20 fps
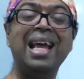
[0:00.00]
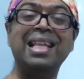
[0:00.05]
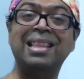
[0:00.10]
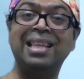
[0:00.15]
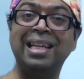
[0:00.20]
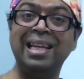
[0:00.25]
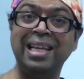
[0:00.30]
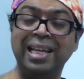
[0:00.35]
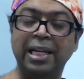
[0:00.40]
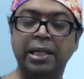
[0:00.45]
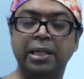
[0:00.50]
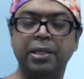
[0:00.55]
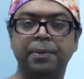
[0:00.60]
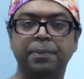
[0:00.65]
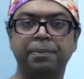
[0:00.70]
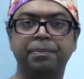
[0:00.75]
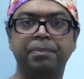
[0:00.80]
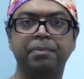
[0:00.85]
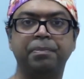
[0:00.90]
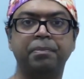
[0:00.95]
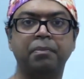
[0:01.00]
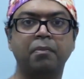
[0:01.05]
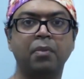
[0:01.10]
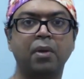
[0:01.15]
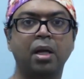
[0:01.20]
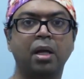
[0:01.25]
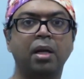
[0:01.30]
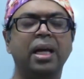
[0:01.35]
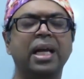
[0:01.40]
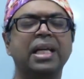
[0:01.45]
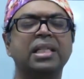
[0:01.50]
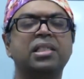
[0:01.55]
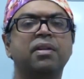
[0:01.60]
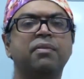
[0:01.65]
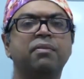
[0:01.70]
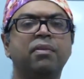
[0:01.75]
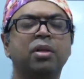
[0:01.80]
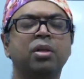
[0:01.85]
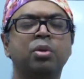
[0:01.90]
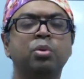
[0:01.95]
athlete, is
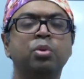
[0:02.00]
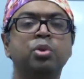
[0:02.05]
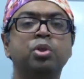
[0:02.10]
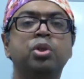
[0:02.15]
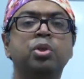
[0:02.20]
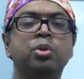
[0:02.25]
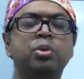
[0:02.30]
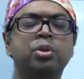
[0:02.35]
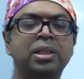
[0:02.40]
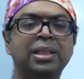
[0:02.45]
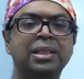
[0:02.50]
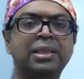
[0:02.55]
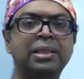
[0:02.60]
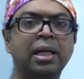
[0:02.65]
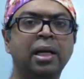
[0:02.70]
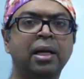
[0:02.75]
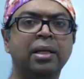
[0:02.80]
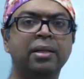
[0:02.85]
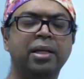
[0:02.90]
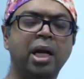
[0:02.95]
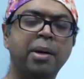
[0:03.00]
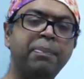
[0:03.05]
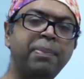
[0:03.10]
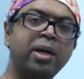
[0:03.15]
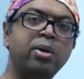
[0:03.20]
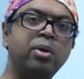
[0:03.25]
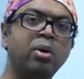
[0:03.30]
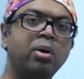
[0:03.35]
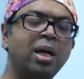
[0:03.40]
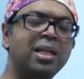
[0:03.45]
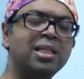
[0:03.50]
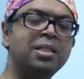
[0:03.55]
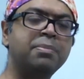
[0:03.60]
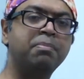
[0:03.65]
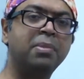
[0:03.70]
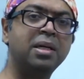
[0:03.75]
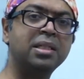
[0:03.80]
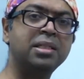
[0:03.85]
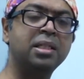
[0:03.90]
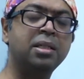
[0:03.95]
someone who uses their pectoralis
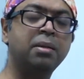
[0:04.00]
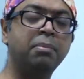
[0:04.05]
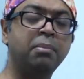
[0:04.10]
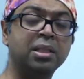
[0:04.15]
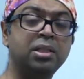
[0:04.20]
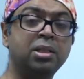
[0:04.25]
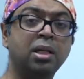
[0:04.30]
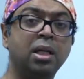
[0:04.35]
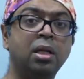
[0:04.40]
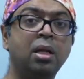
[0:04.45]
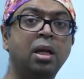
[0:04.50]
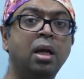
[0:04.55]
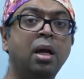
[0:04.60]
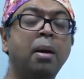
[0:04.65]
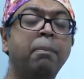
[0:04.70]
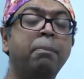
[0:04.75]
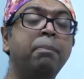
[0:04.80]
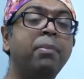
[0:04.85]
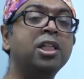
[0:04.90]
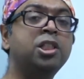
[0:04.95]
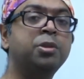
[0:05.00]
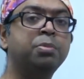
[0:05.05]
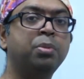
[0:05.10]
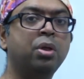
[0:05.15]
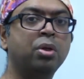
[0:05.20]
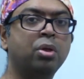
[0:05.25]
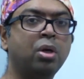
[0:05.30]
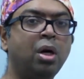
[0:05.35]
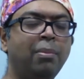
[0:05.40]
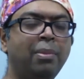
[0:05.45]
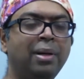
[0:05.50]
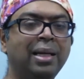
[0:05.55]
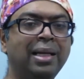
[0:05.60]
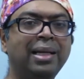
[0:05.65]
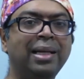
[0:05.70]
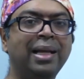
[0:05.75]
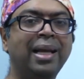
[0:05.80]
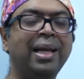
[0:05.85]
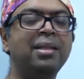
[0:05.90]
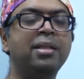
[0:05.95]
muscle much more
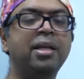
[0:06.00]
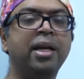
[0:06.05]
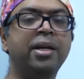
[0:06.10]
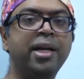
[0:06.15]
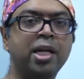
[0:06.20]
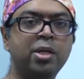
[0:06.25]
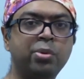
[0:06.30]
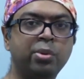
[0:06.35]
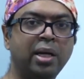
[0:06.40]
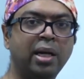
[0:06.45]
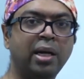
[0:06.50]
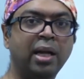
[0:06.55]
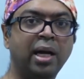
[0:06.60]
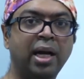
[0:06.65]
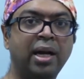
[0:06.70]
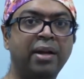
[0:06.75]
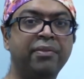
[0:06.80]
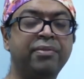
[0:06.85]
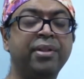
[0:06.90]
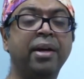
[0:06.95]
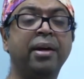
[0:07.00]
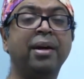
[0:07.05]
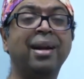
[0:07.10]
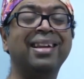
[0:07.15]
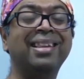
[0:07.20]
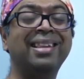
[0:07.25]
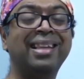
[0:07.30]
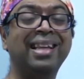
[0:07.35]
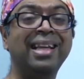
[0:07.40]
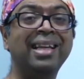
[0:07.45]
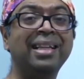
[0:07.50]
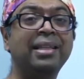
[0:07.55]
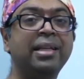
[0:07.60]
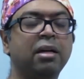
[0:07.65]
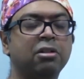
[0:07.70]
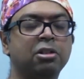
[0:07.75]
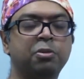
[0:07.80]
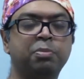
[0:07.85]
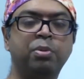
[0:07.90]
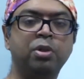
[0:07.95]
commonly in their day-to-day life, they're an athlete,
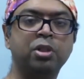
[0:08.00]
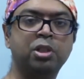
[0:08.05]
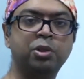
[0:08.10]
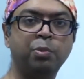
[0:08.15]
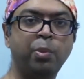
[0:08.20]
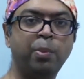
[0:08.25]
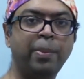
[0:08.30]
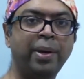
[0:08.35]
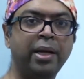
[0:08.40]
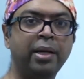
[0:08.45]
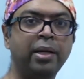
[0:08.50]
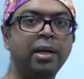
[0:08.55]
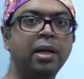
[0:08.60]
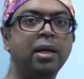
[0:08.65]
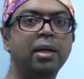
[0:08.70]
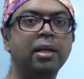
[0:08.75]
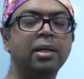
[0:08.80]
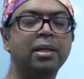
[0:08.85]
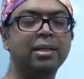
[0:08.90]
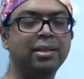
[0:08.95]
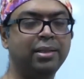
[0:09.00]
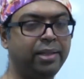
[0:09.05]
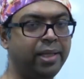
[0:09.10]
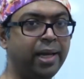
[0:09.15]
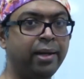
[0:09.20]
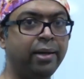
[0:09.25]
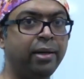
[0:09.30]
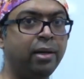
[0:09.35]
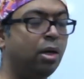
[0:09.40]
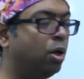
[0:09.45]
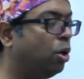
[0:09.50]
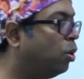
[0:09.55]
they're a sportswoman, then